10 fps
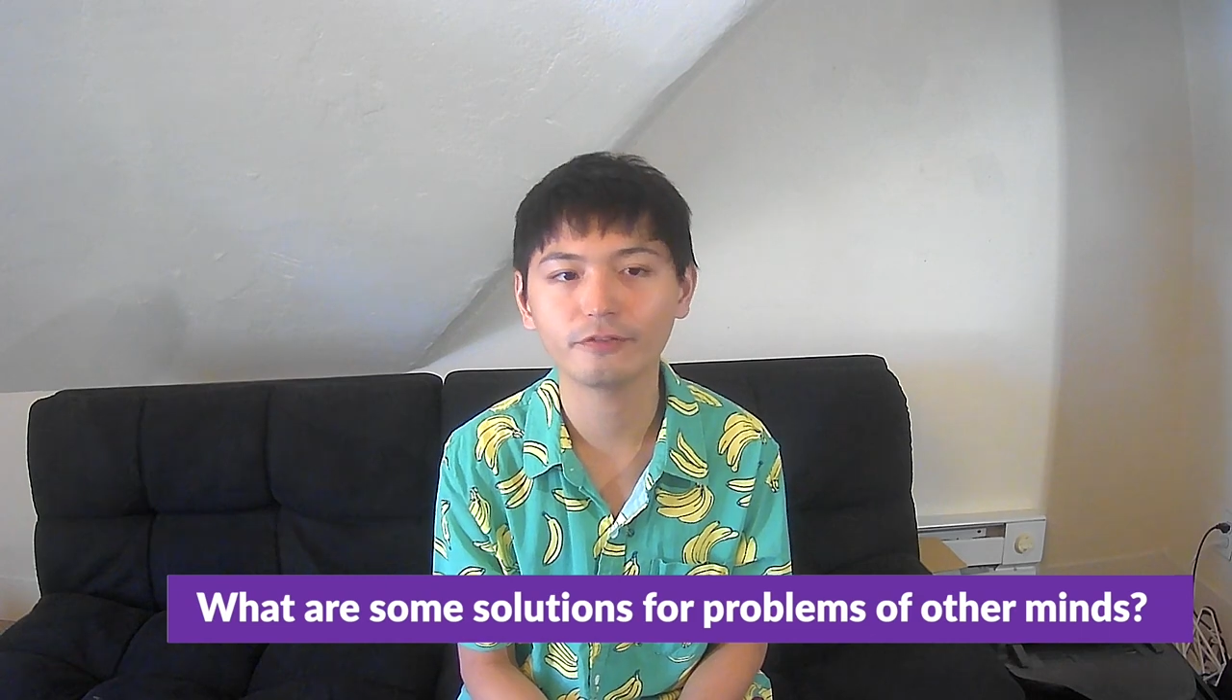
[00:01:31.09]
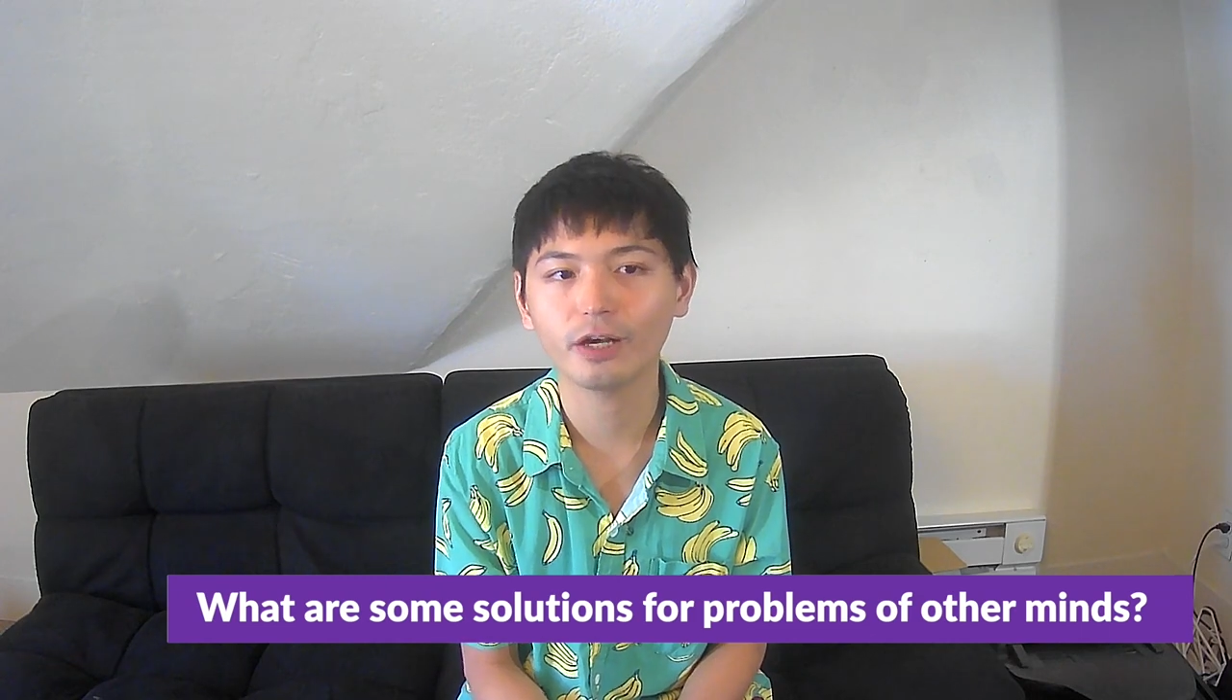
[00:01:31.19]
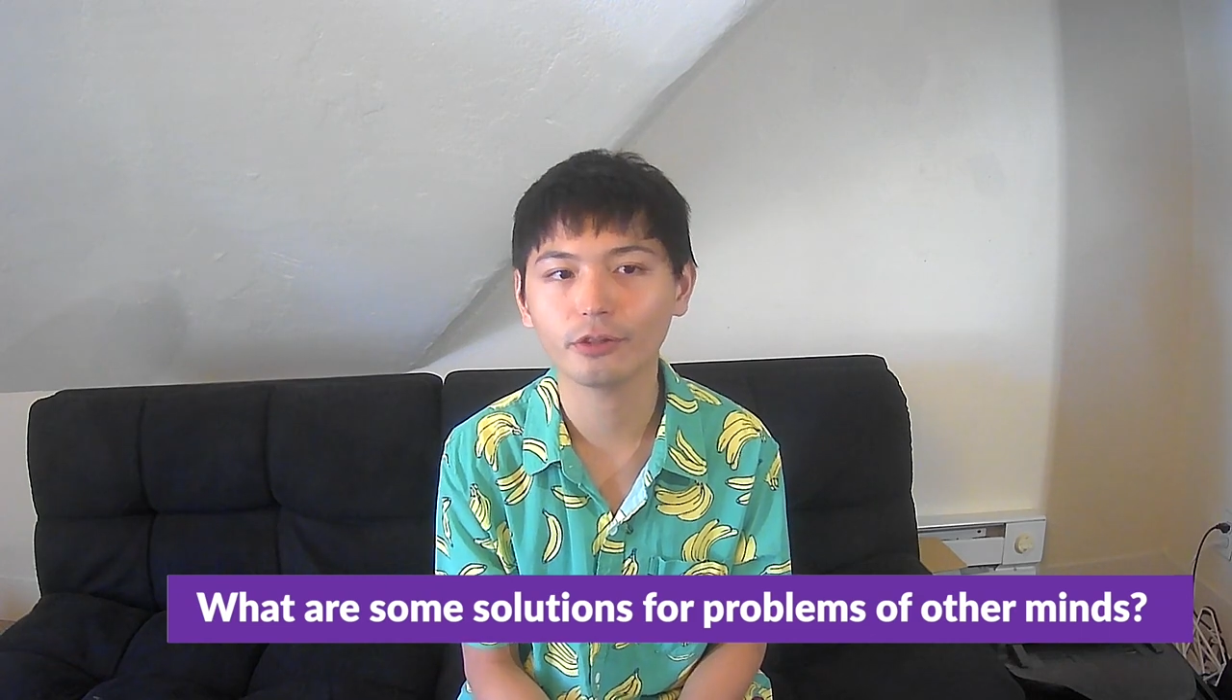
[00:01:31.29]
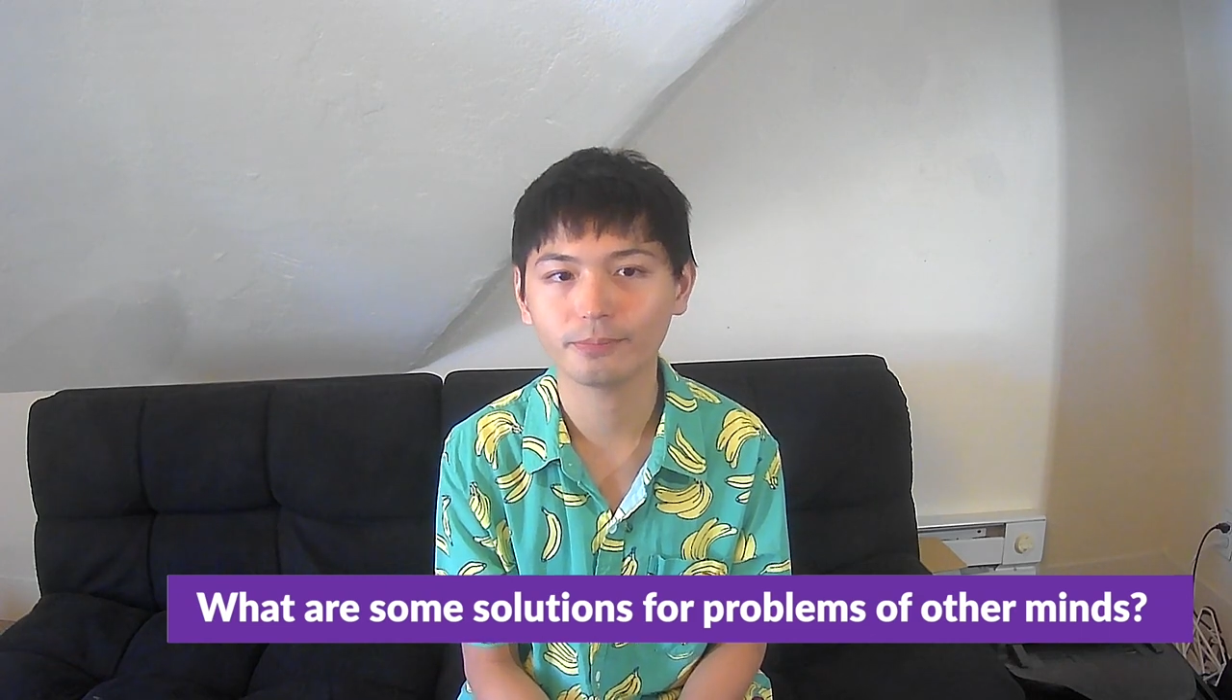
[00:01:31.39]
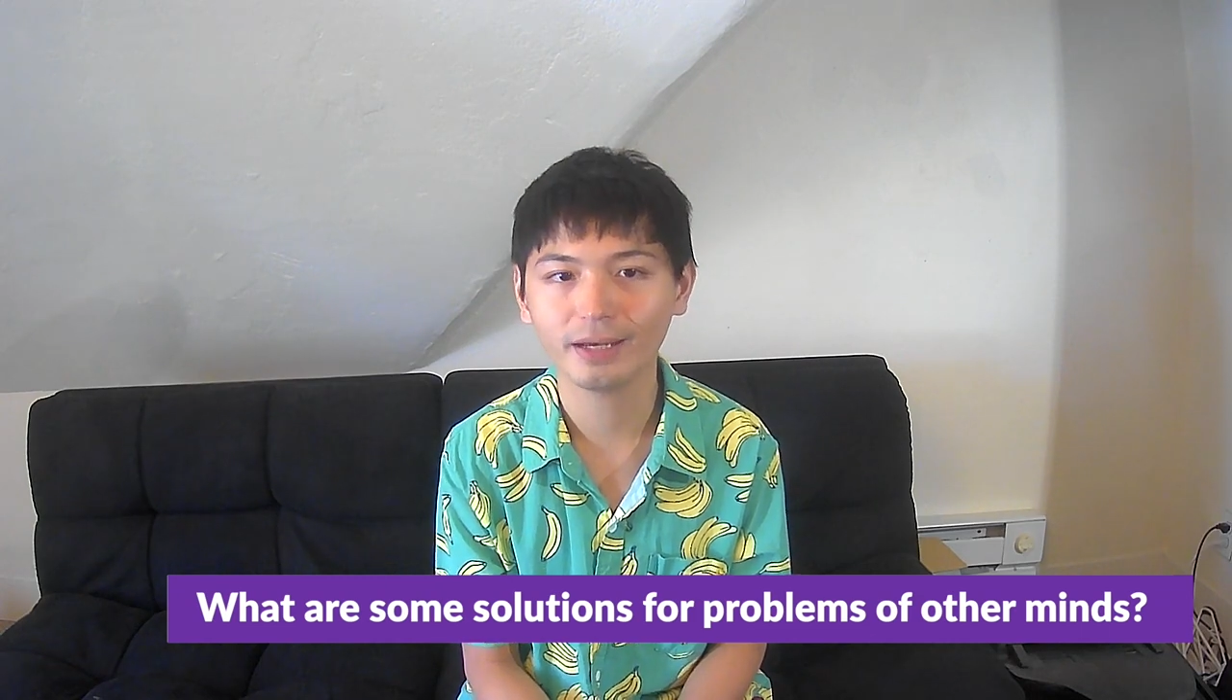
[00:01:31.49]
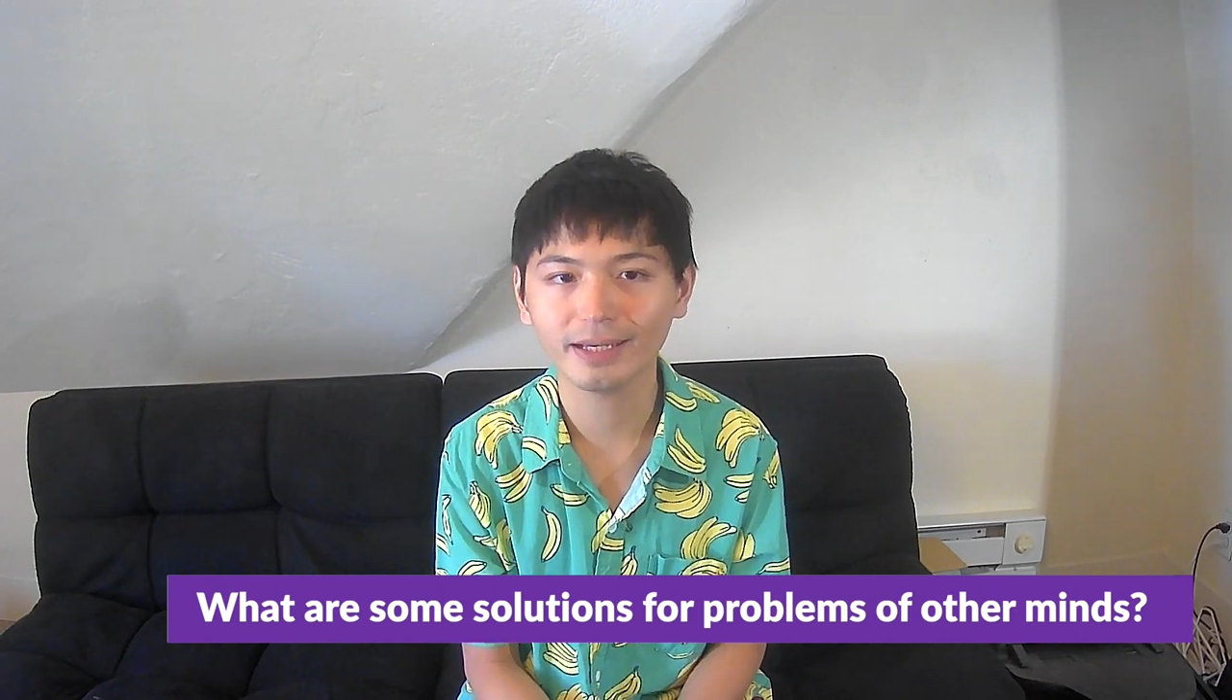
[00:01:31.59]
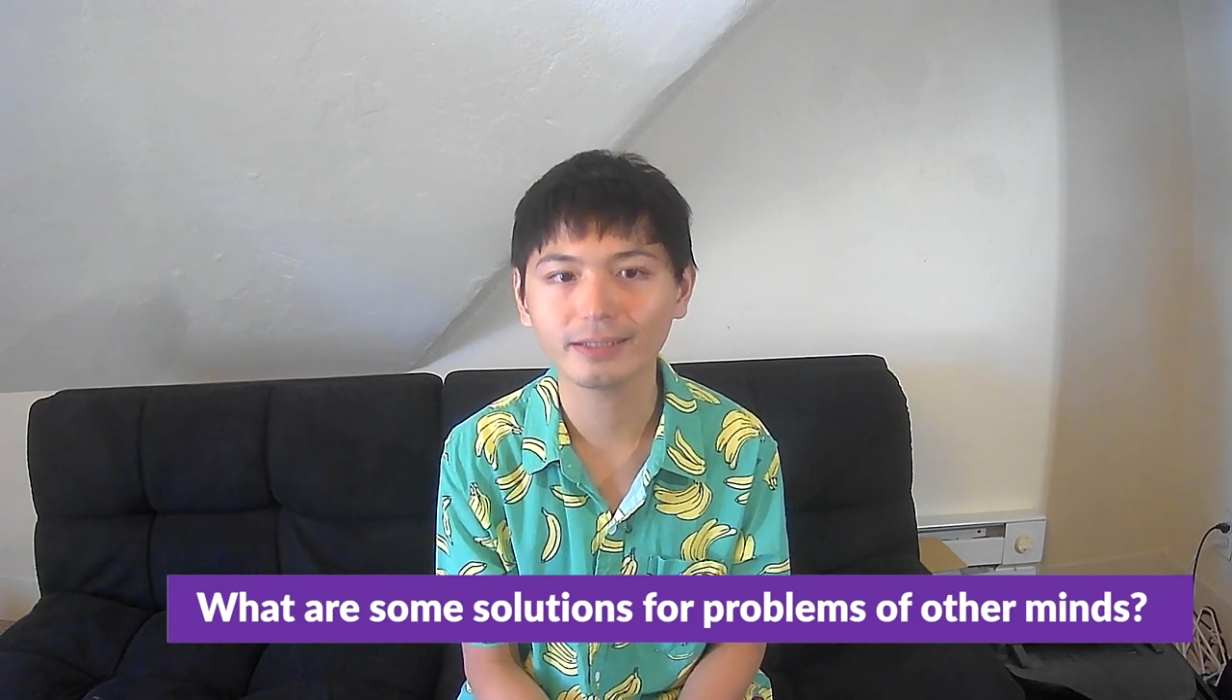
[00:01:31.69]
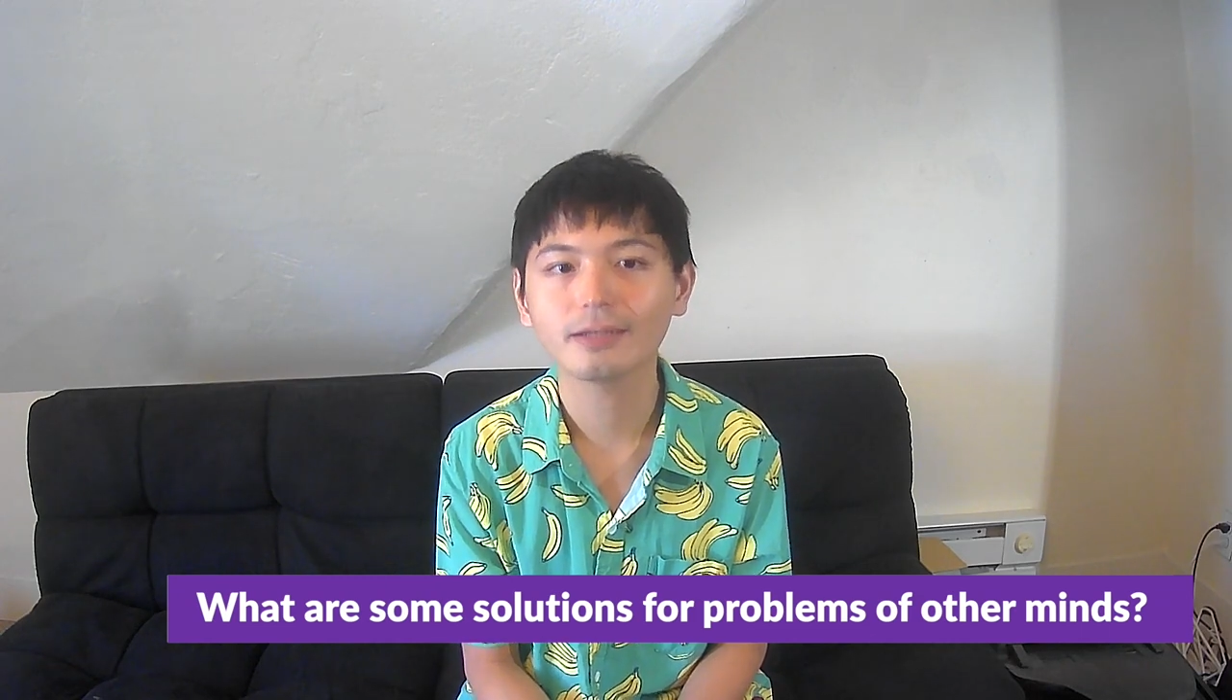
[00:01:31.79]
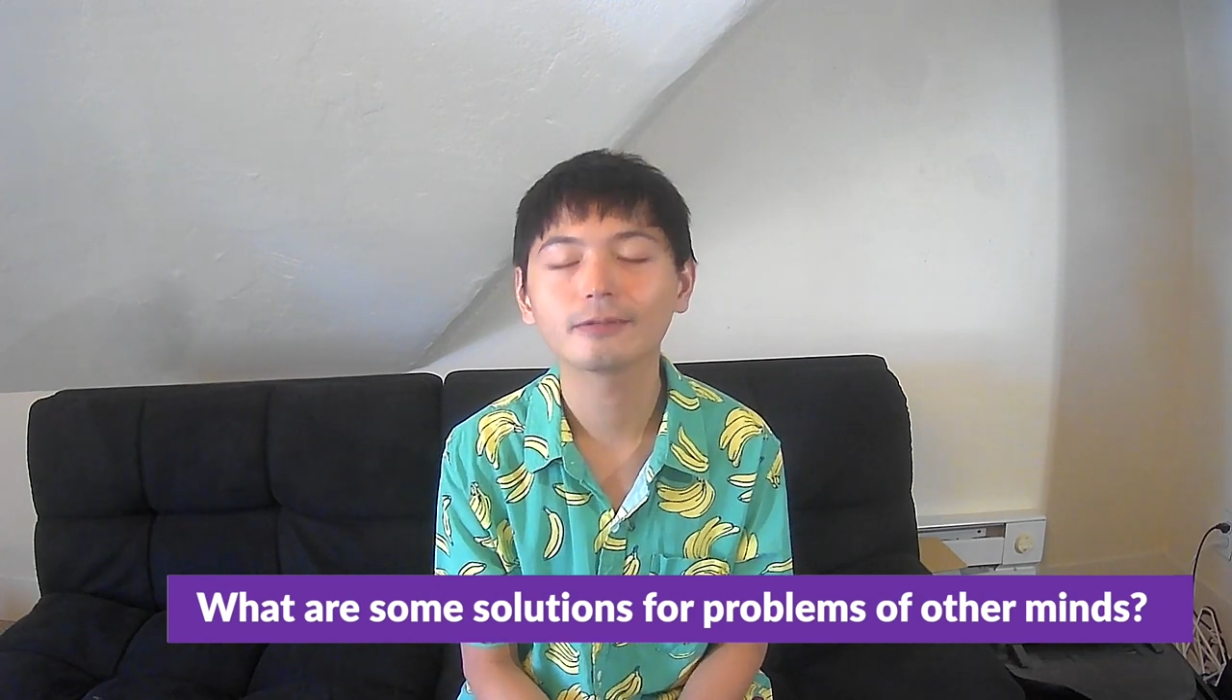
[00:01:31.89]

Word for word: other mind?